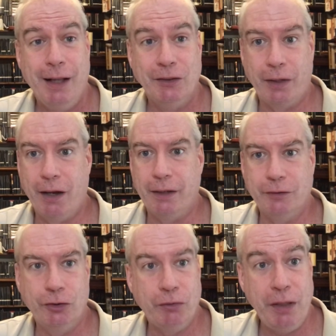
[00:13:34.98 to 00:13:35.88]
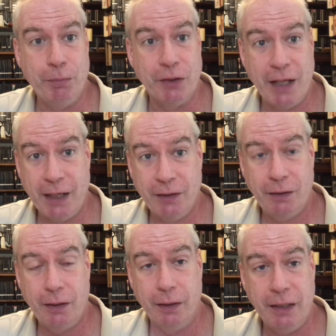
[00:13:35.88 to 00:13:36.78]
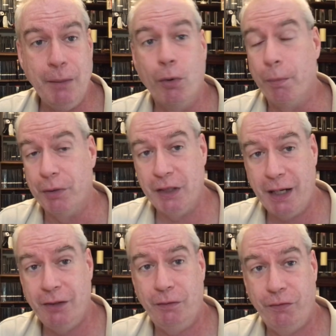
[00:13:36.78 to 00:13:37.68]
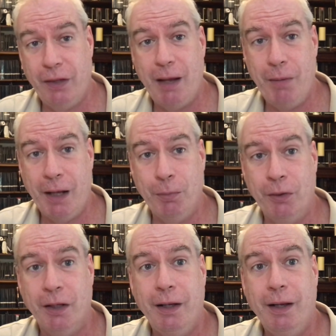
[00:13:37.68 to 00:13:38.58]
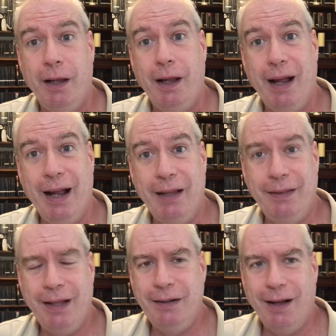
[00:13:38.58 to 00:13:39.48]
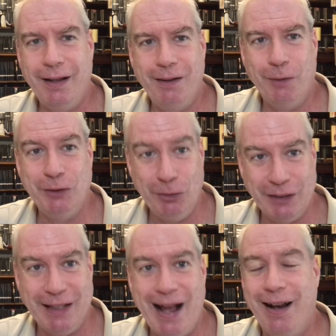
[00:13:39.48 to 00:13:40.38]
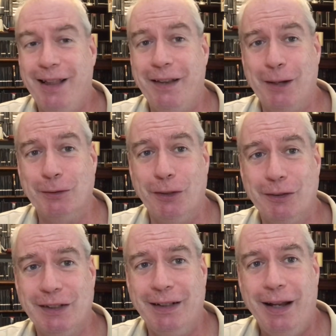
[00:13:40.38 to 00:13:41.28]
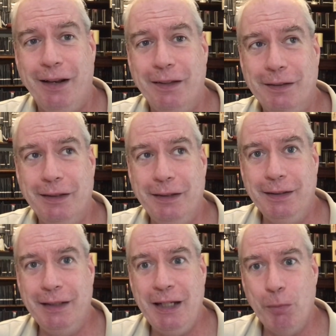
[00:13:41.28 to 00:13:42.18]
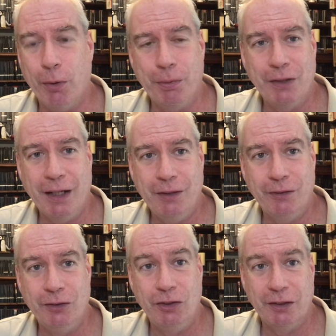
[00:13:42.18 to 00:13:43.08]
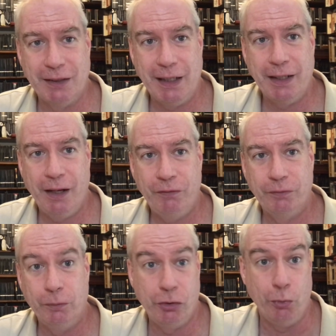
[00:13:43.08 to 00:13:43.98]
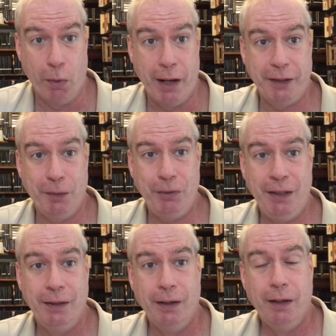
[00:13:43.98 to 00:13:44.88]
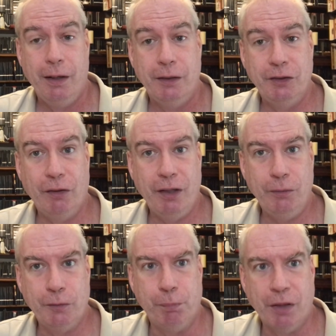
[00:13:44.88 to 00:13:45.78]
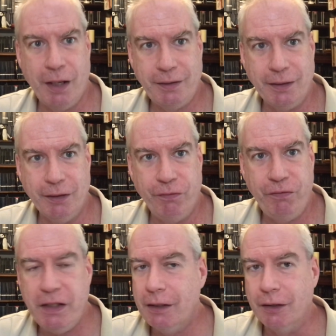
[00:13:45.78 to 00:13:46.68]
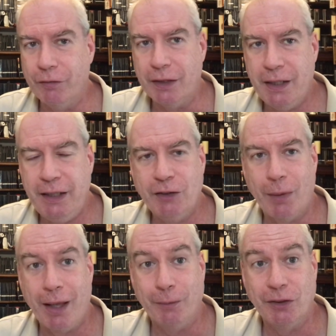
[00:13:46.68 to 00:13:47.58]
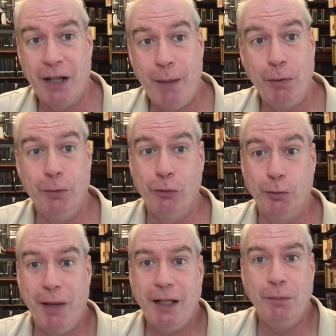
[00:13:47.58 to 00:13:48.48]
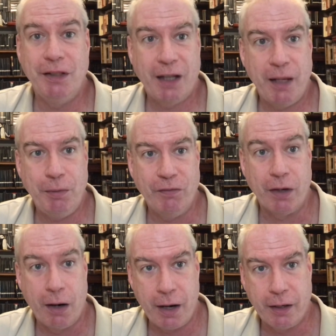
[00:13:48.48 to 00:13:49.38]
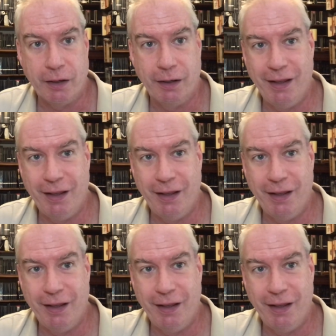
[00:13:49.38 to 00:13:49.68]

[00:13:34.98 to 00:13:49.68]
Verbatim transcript: So I got a screen protector, a keyboard protector for that MacBook, and then I, I was using that, and then I was noticing that the keyboard protector is just thick enough, which you want it to be, so that it was blunting the feel of the keys while I was typing, which was making me type even harder,